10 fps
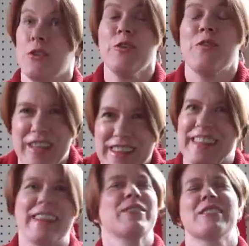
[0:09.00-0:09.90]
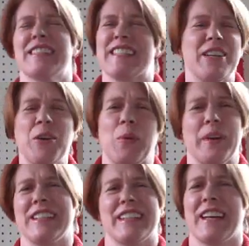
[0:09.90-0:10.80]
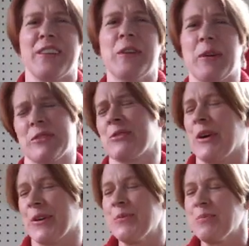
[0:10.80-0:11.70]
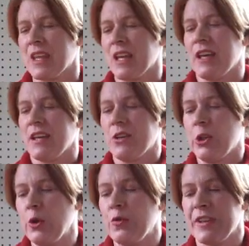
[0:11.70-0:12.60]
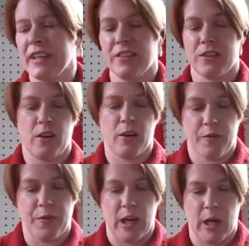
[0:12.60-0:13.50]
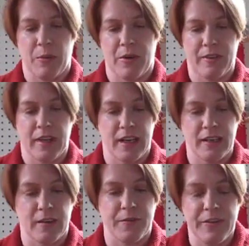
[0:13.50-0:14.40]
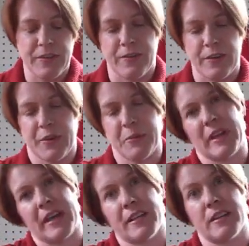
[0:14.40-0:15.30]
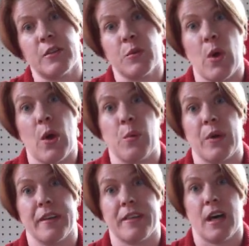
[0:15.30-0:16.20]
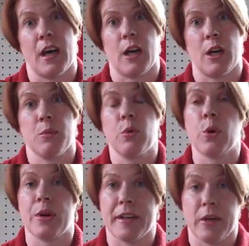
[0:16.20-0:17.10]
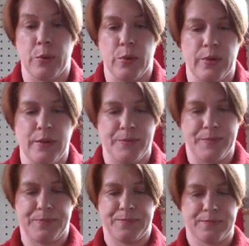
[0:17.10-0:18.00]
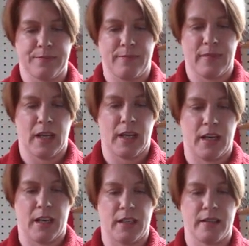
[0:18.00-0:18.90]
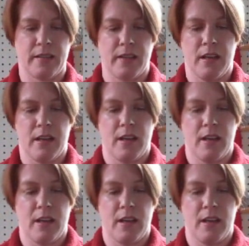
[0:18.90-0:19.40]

Newfoundland. I was going to say Norwegian. I knew that was wrong. Newfoundland dog fiber that I did a 50-50 blend with Corriedale wool. And